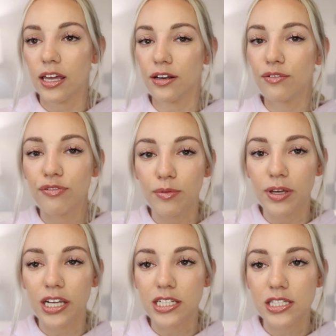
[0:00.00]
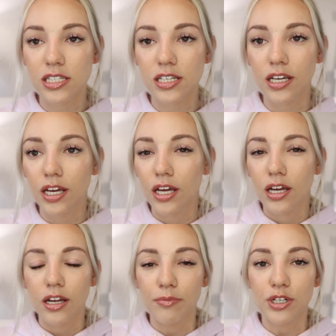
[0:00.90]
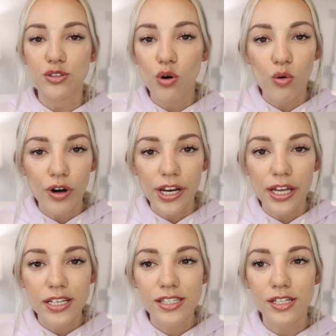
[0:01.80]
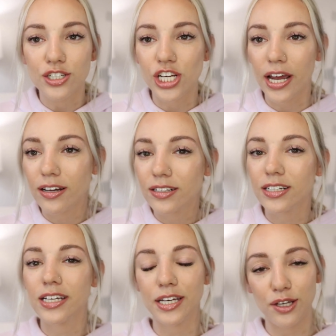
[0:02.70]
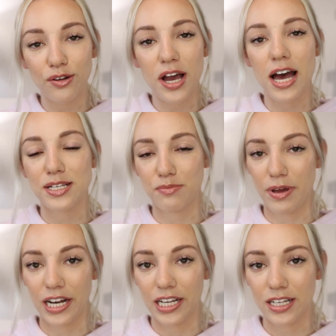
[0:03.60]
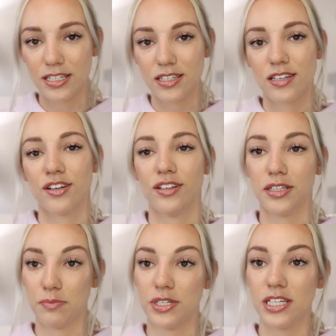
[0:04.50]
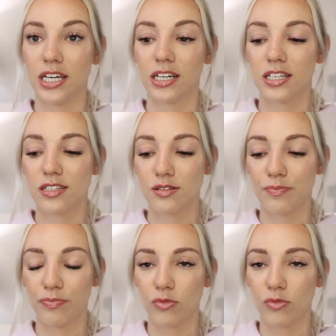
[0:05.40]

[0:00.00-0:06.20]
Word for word: infamous, notorious Jaclyn Hill Cosmetics lipsticks.